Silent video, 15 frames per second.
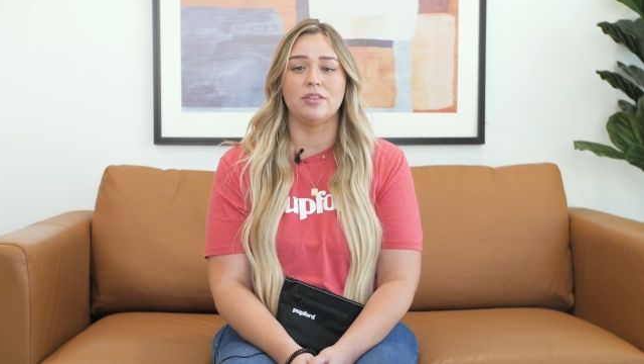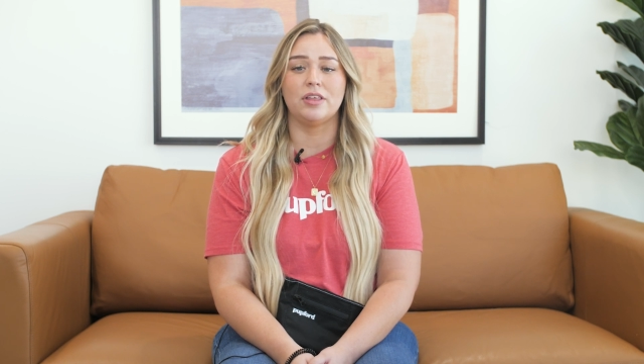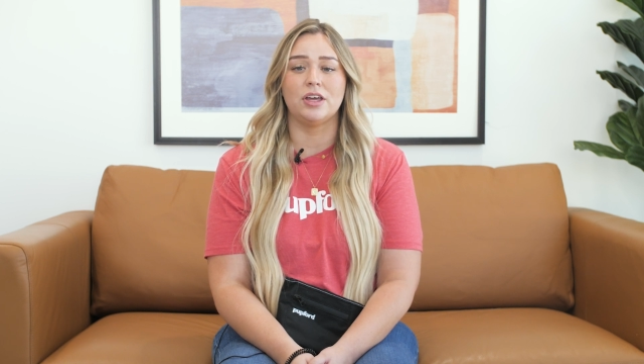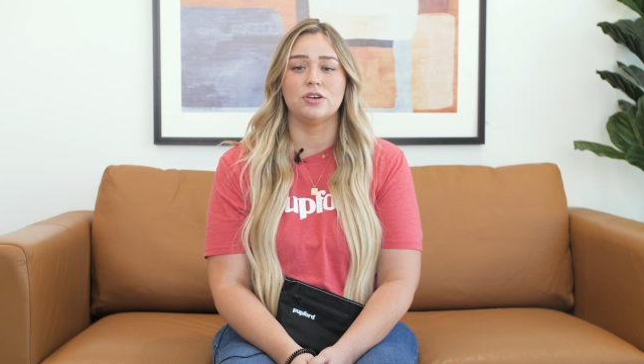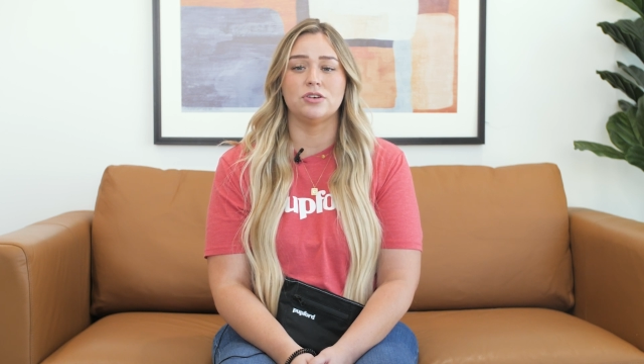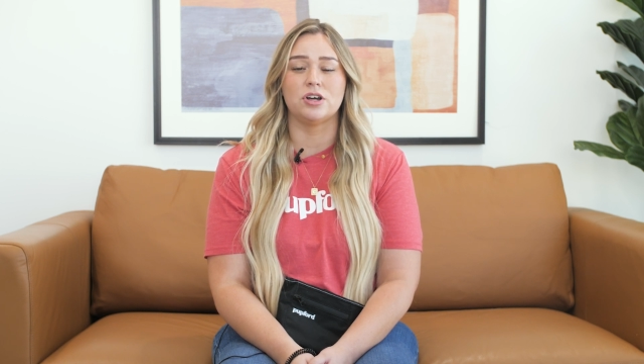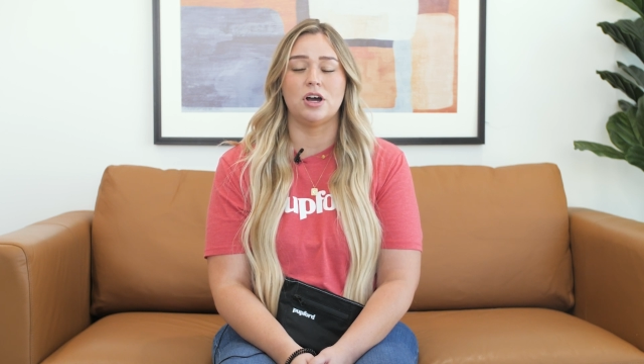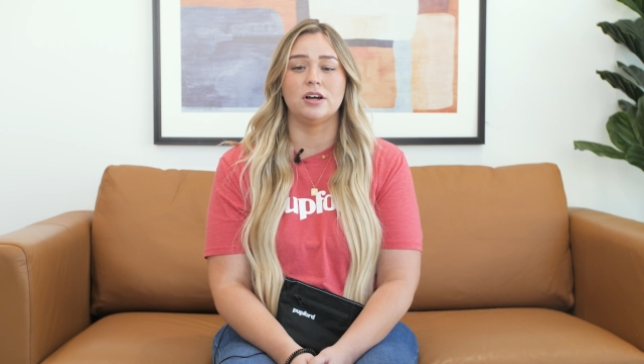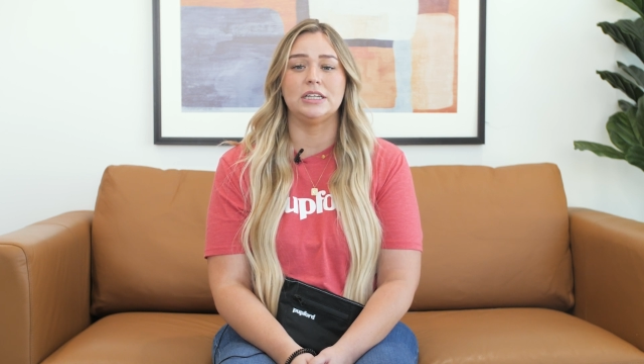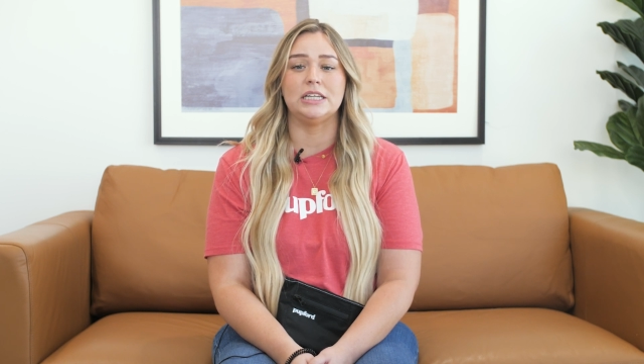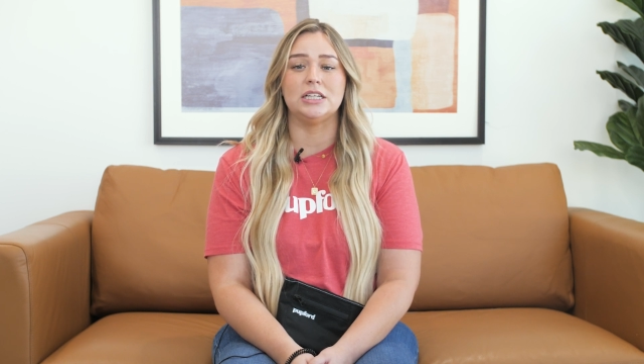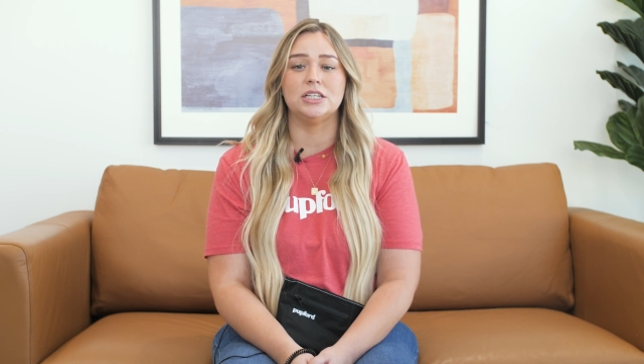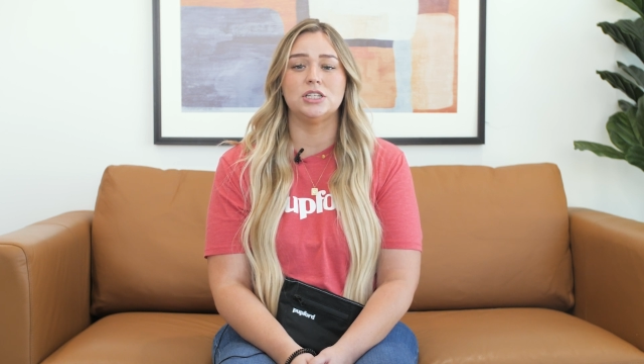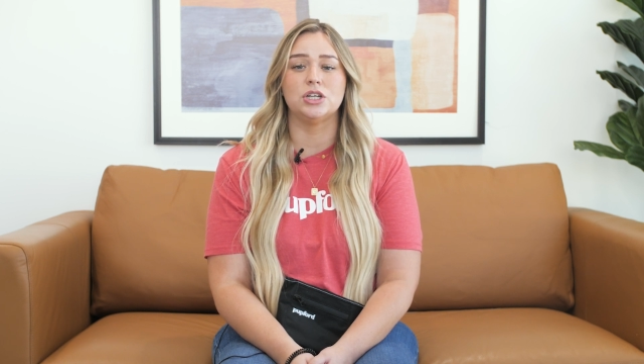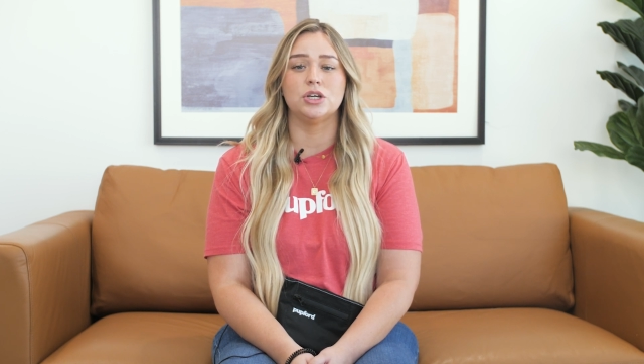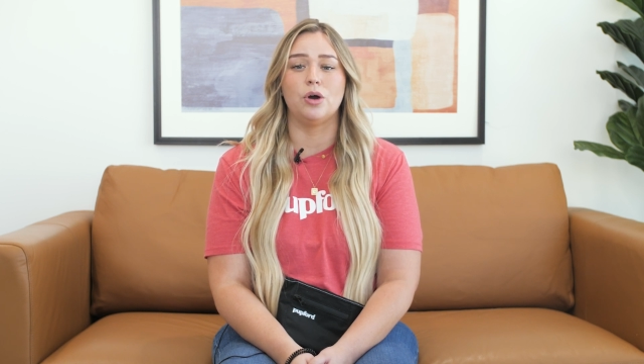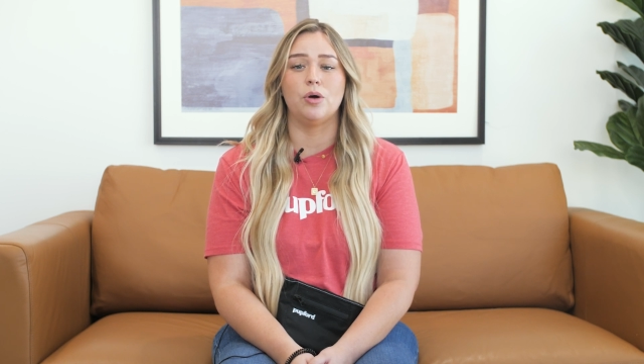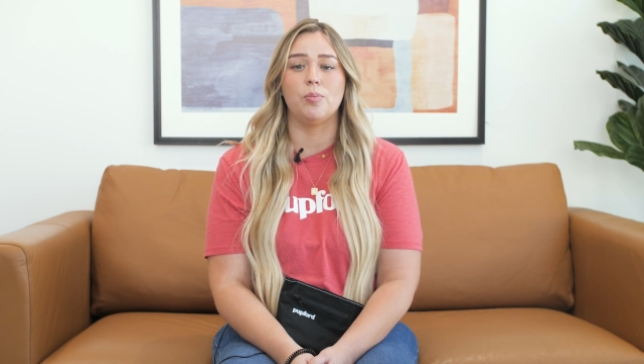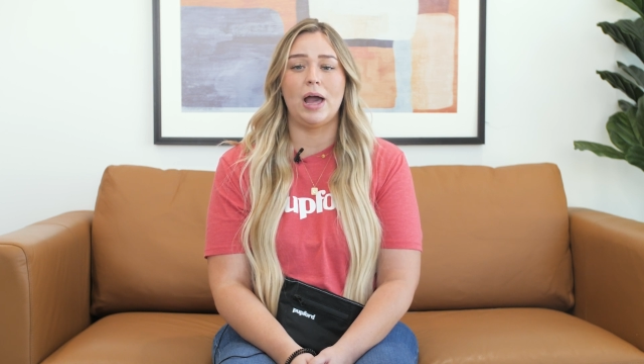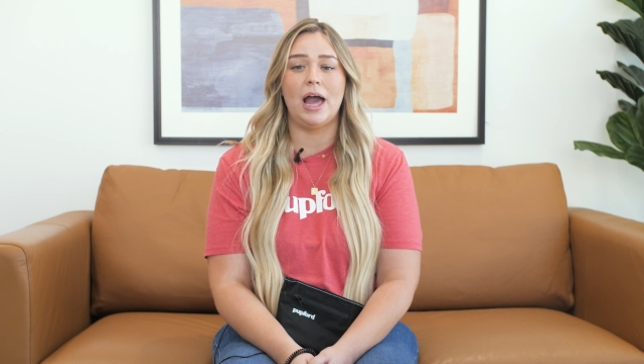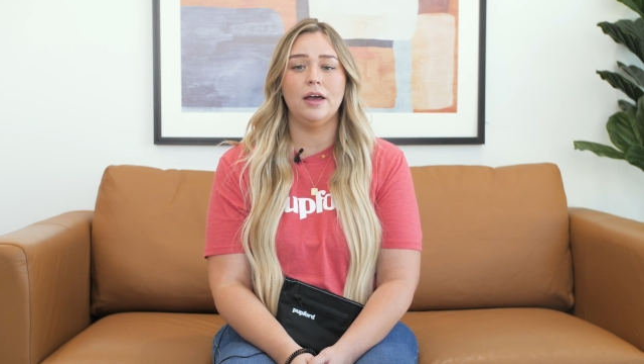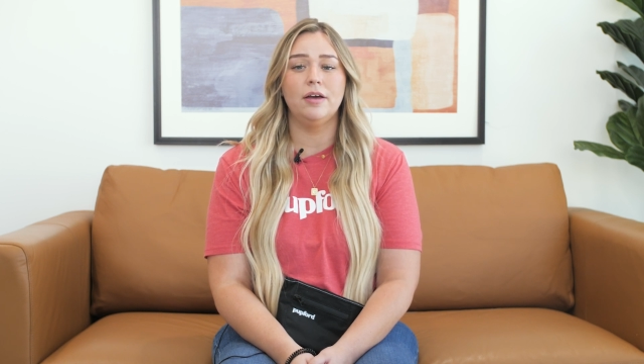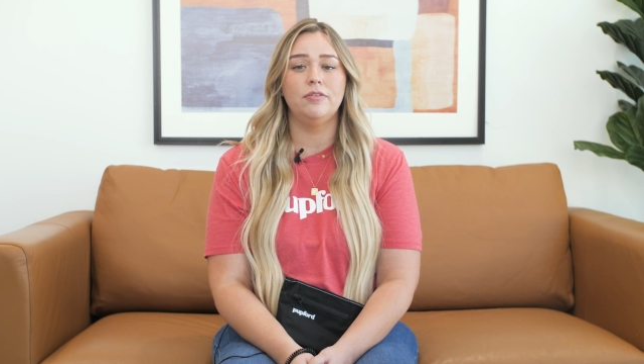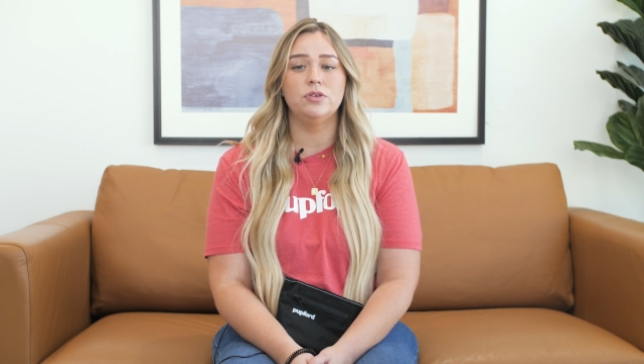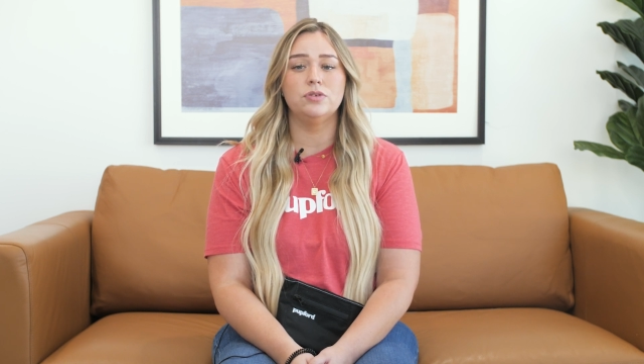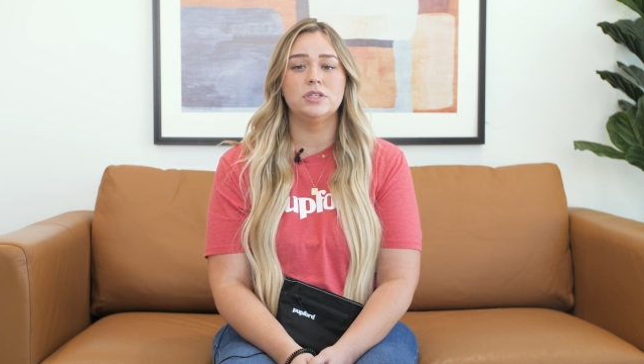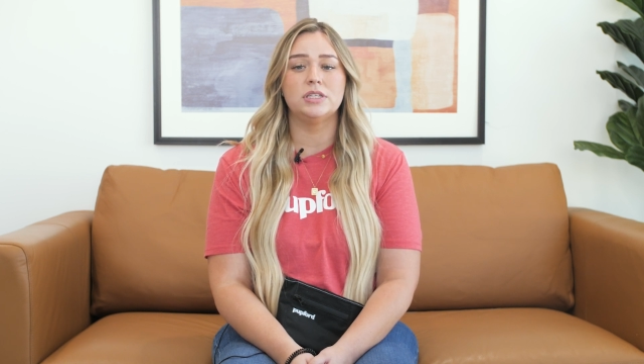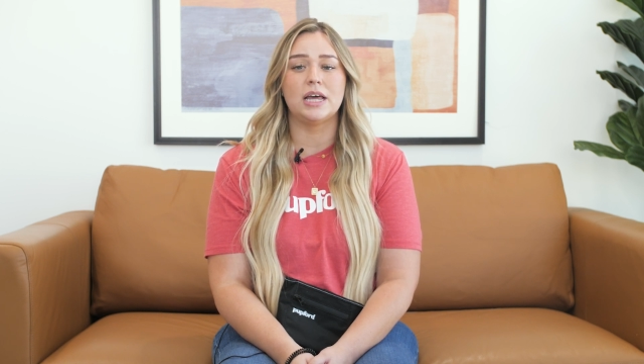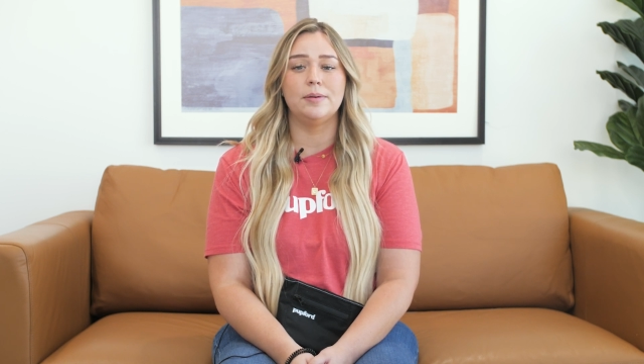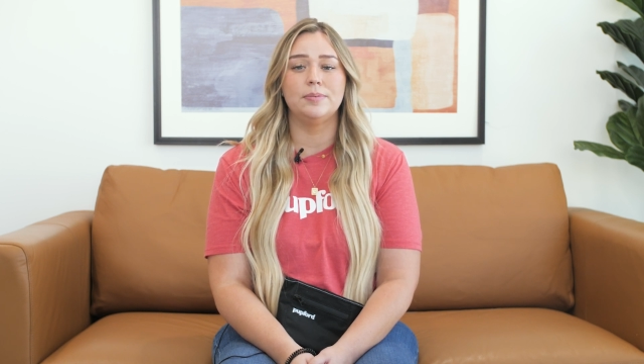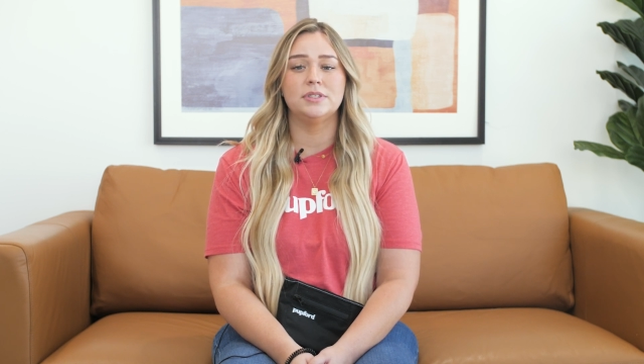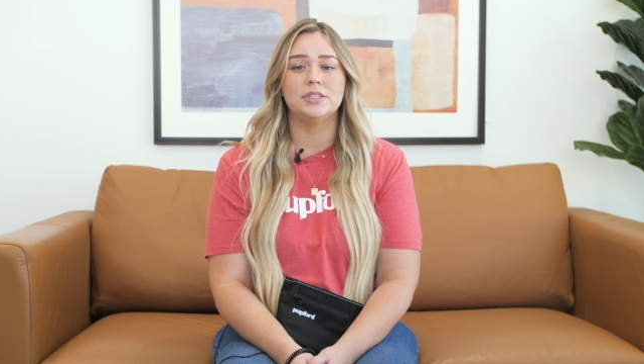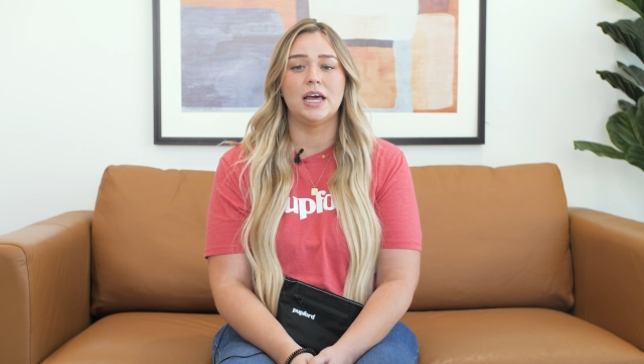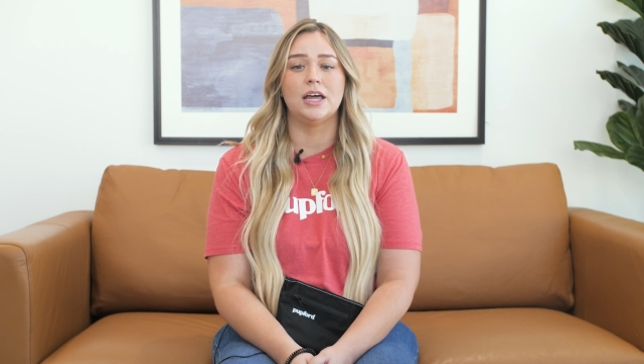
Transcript: that your dog needs to go back a few steps